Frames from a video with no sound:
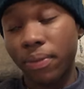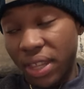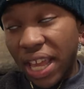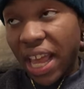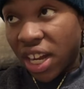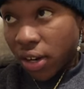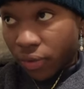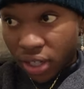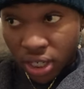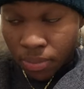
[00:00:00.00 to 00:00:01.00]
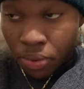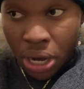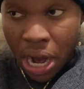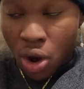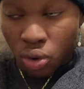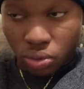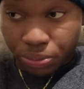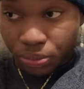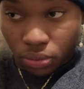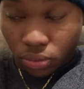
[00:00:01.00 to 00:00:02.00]
The end of December now.
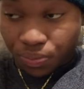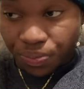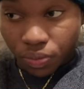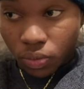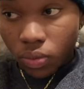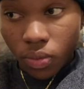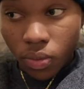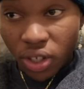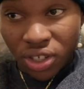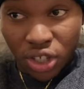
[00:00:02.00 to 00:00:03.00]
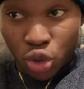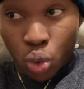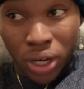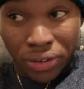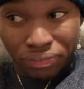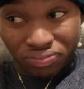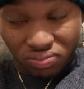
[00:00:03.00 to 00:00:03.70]
It's the 21st.